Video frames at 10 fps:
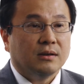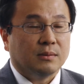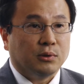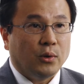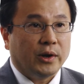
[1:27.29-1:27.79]

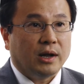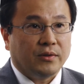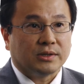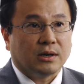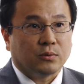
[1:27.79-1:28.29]
deployed on
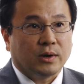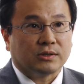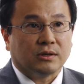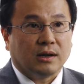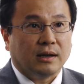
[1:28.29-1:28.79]
the
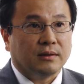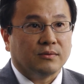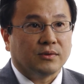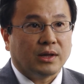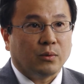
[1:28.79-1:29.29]
southwestern
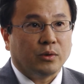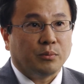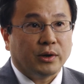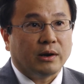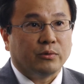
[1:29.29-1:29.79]
islands that
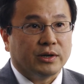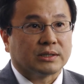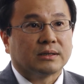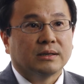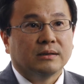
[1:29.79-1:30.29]
would put at
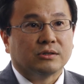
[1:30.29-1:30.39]
risk